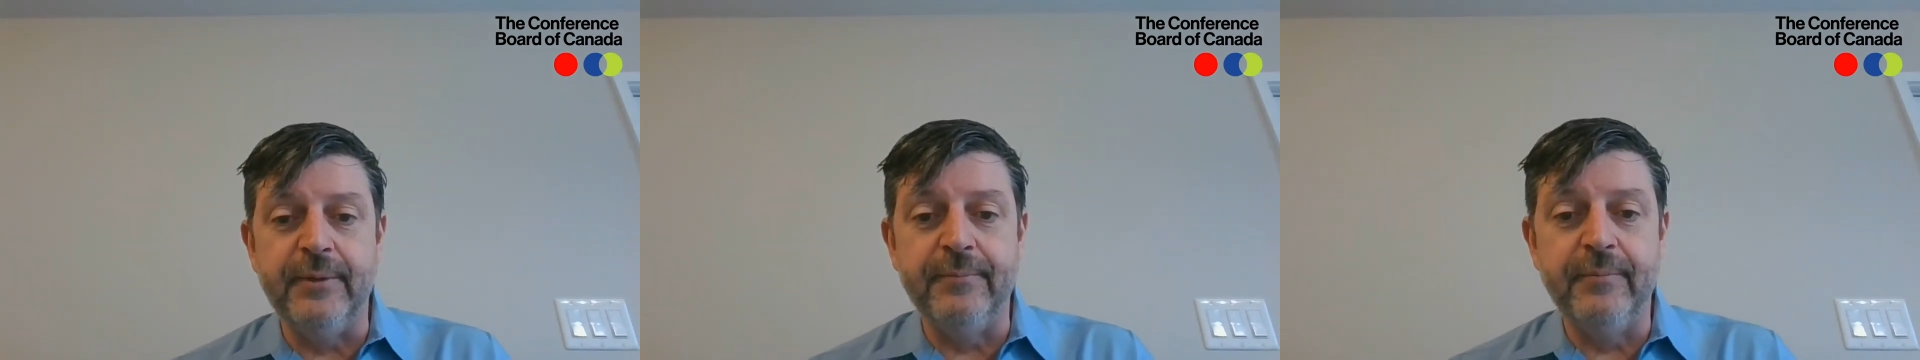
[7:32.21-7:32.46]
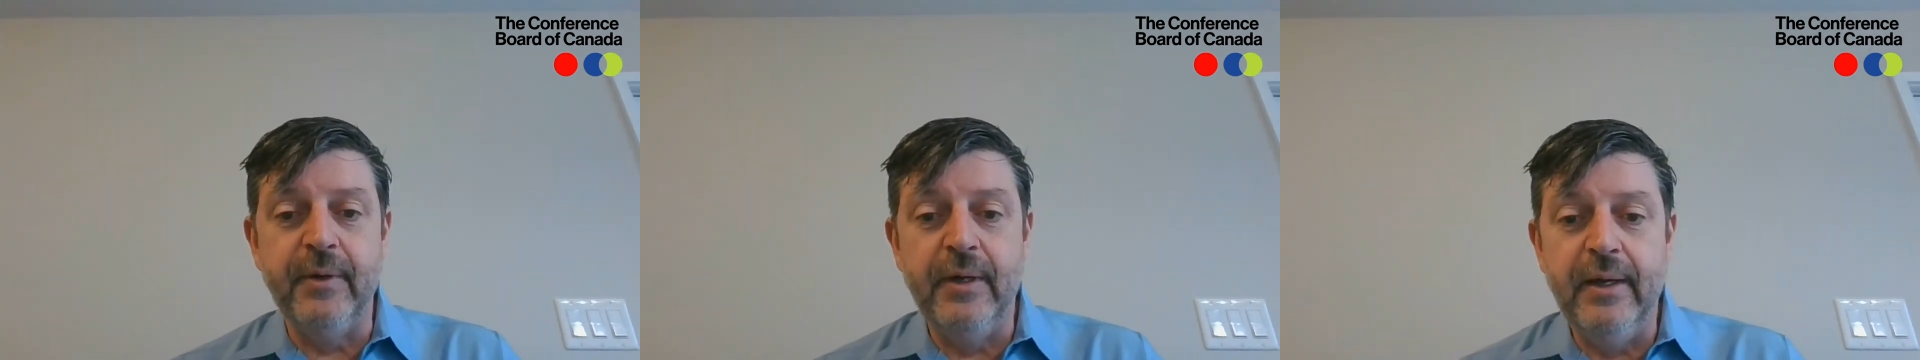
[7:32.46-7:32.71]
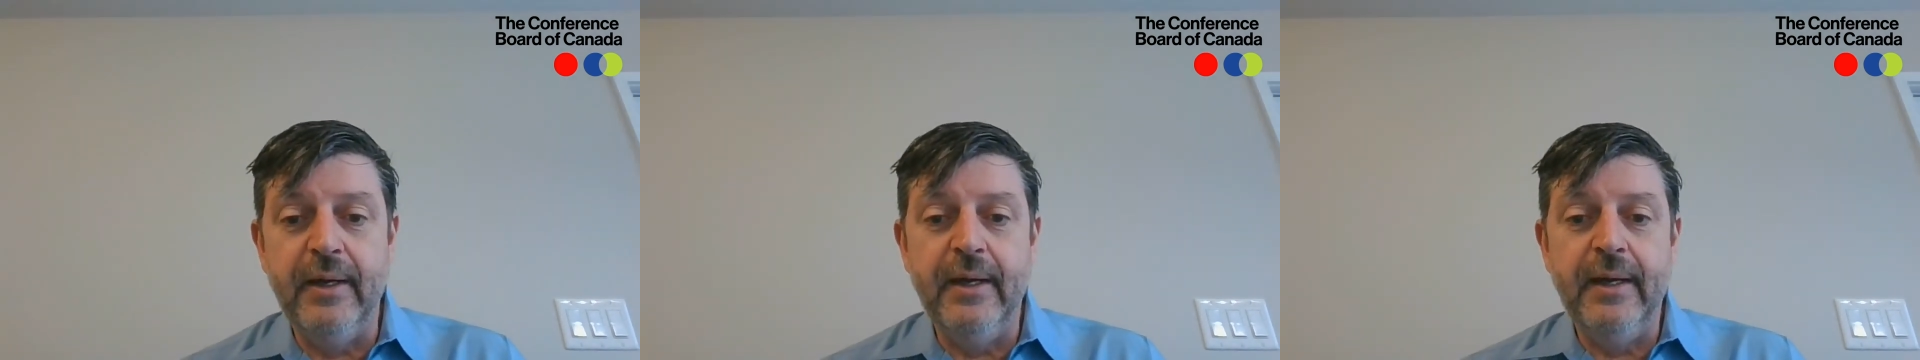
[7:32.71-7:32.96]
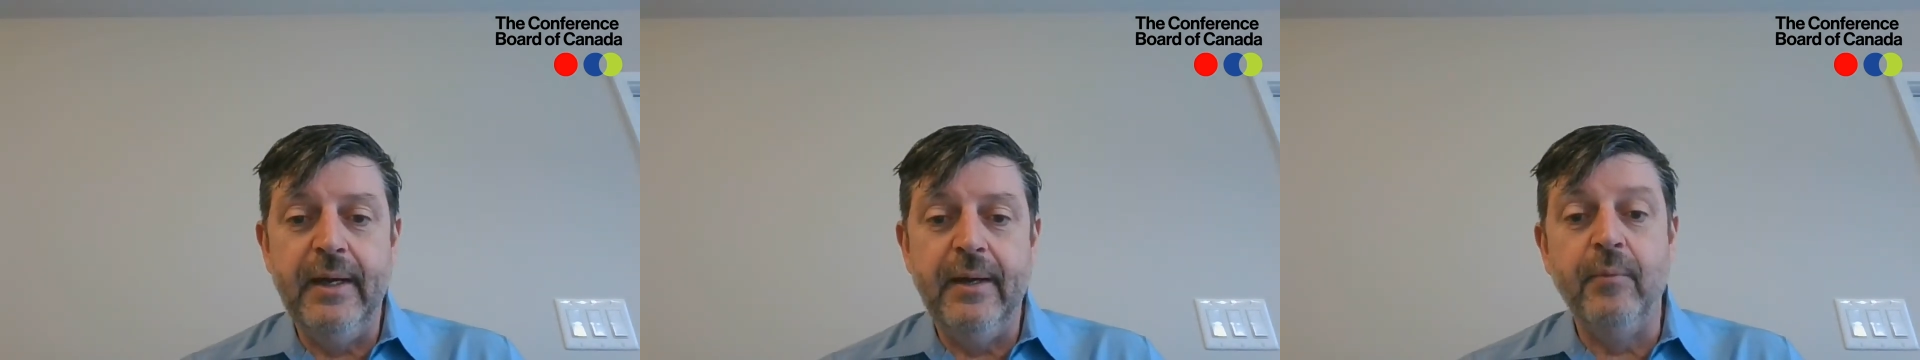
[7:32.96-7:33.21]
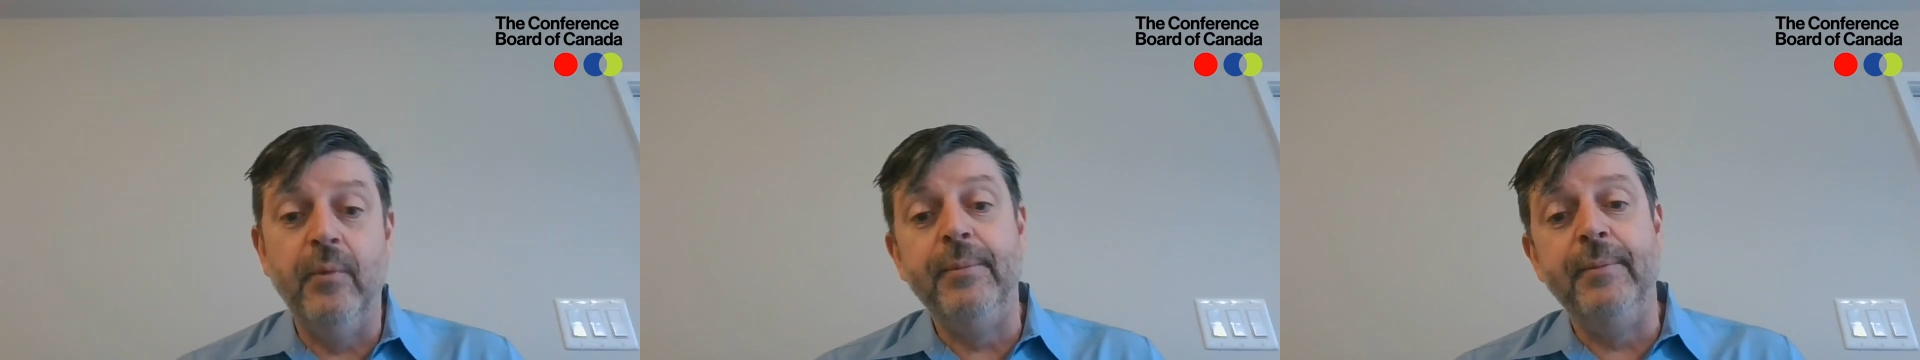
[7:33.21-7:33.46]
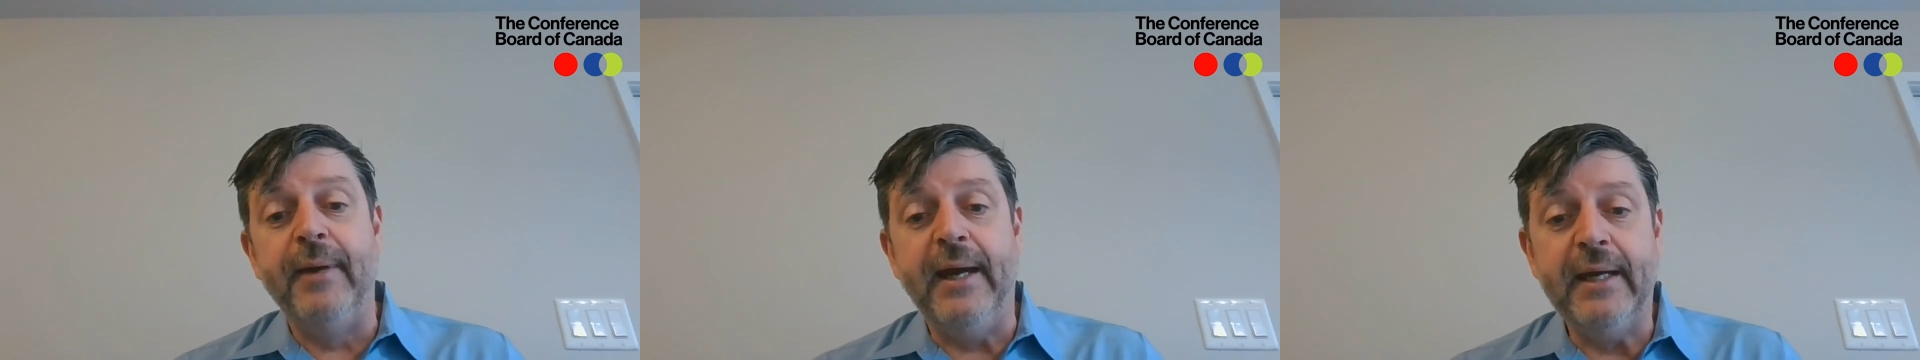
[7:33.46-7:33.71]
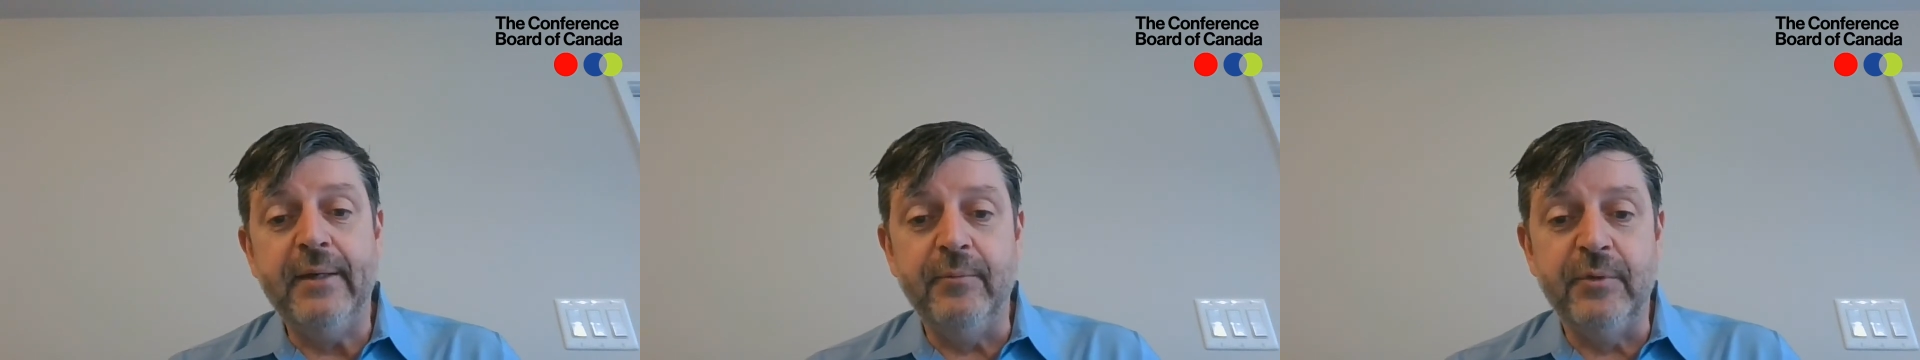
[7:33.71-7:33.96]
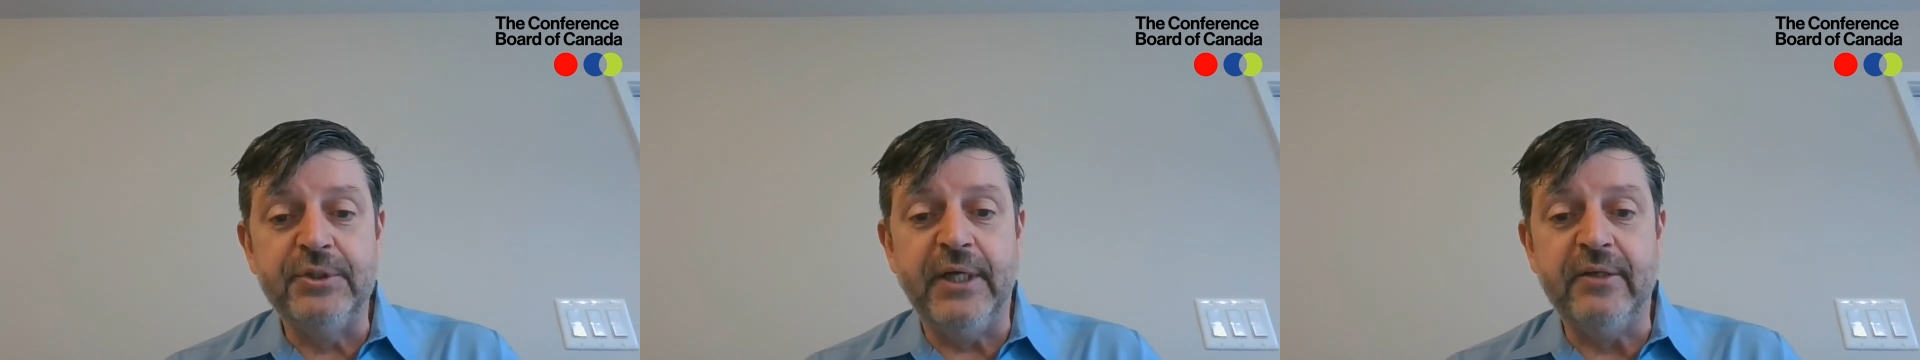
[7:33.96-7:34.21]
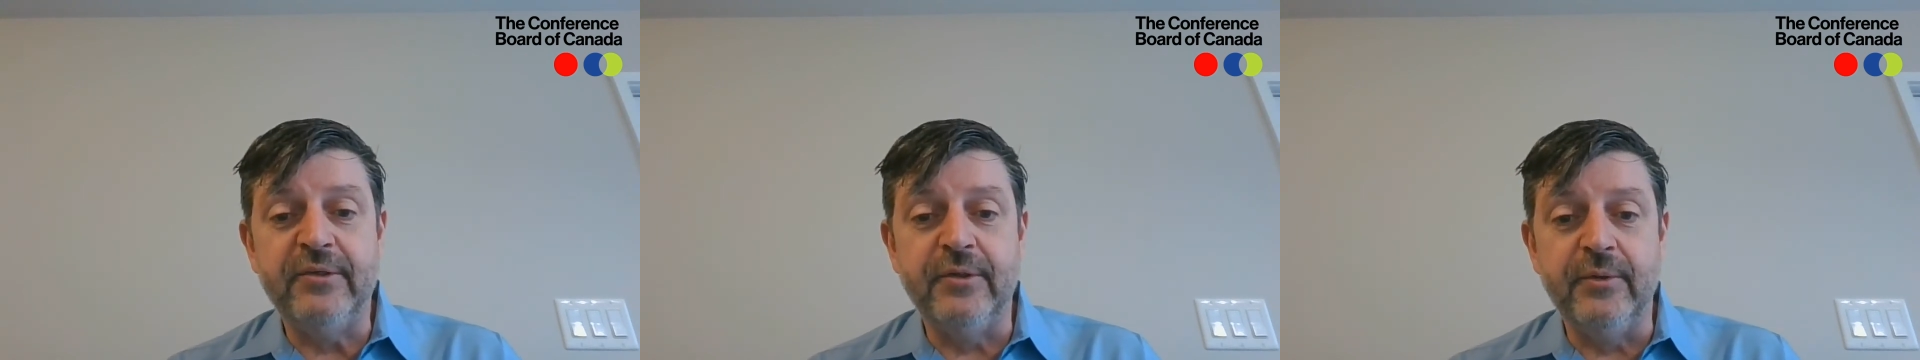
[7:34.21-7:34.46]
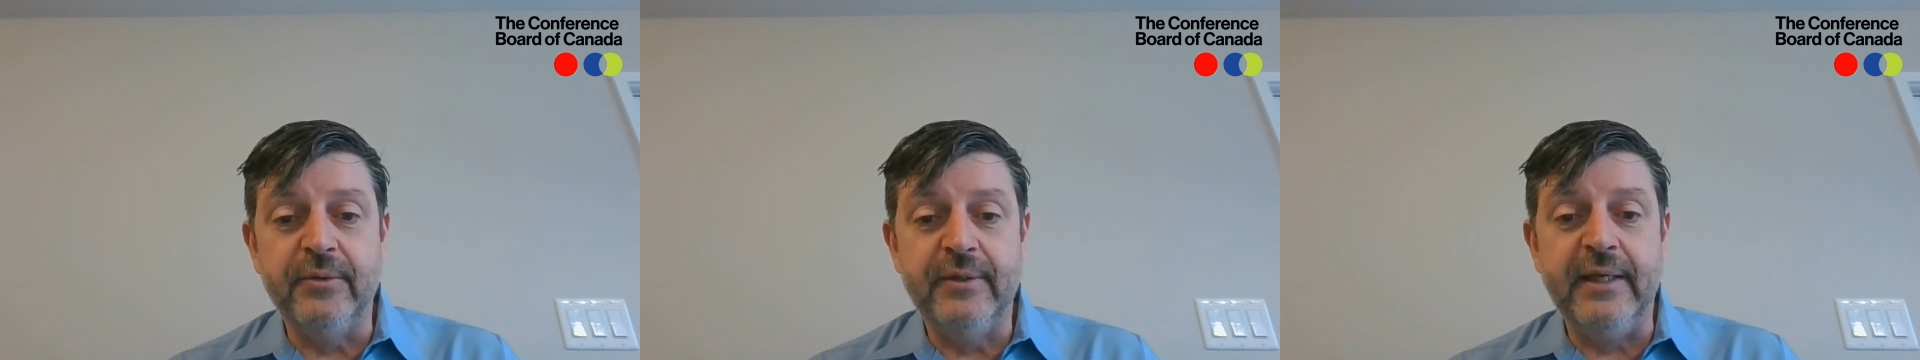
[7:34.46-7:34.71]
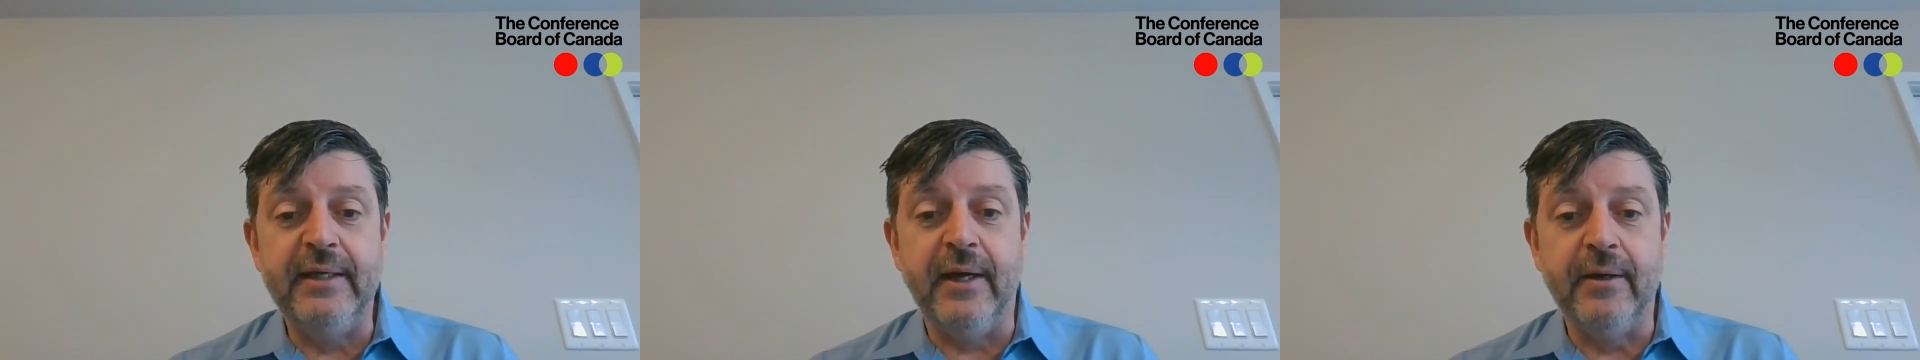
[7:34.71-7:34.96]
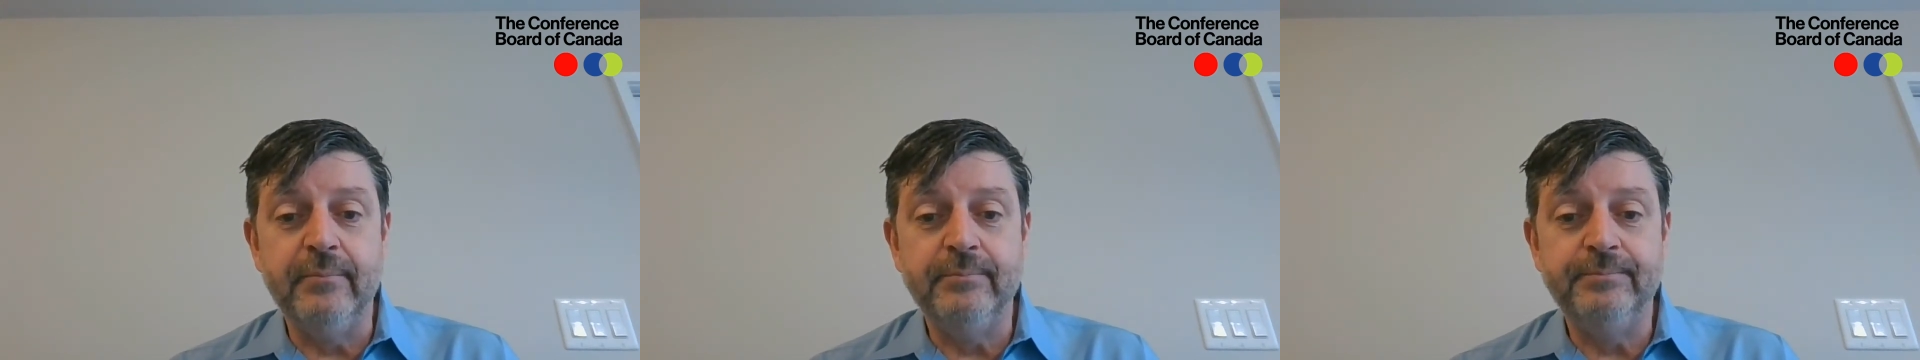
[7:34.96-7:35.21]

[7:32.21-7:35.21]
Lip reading: And we'll be back and we'll chat soon. Take care.